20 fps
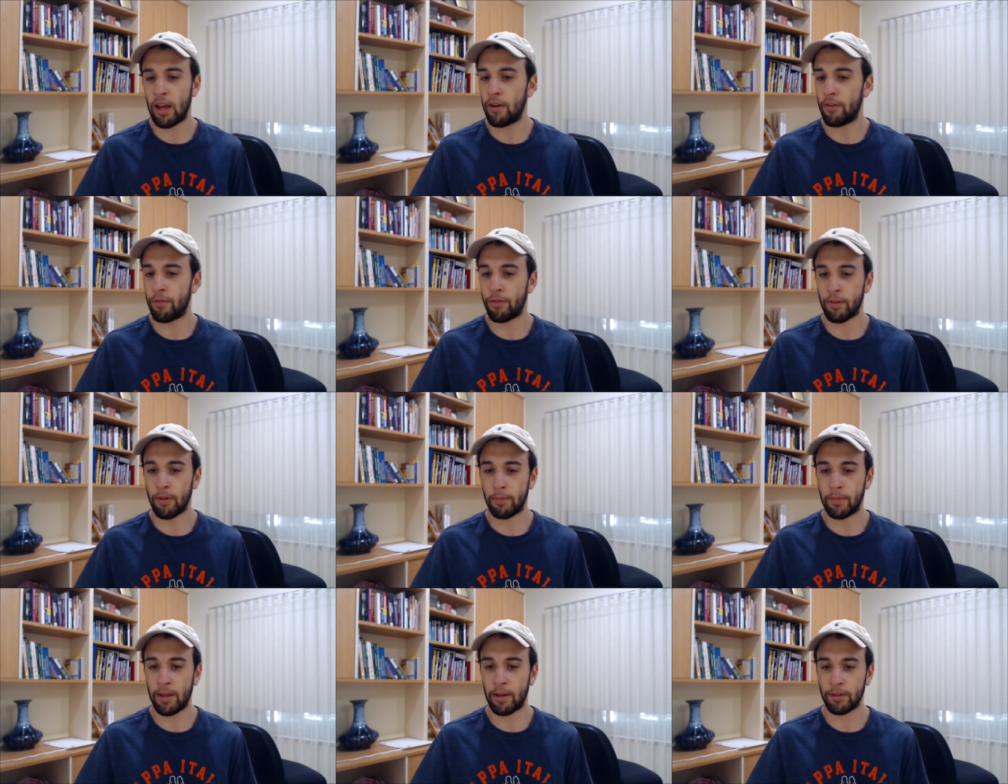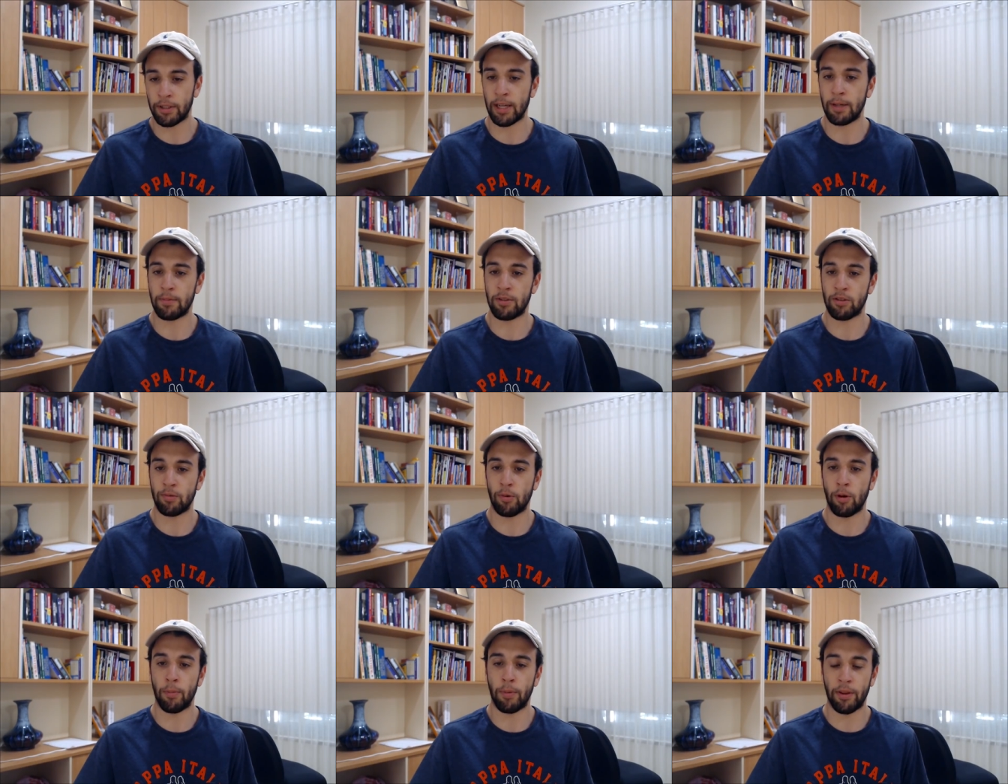some down games as
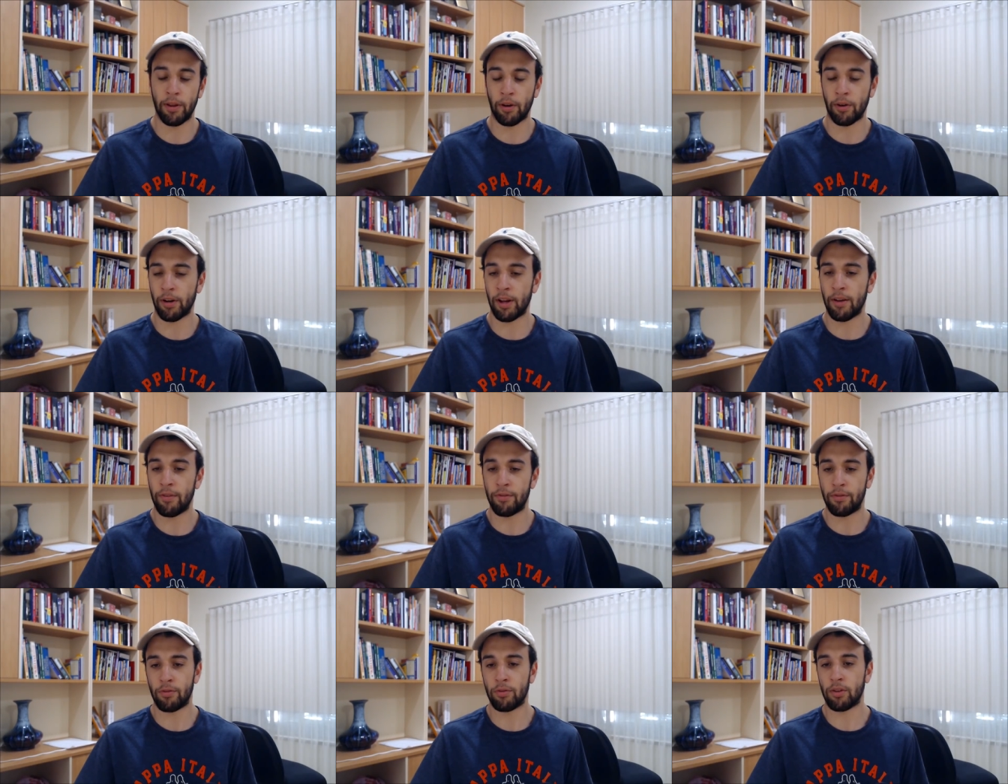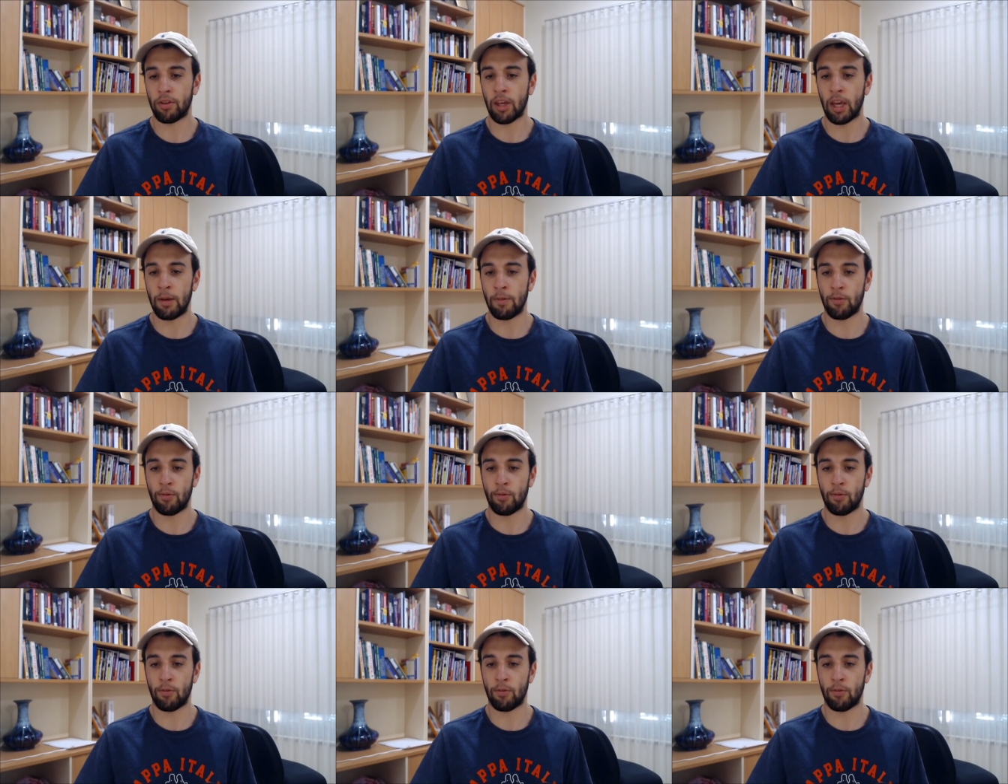well, but they're going to have games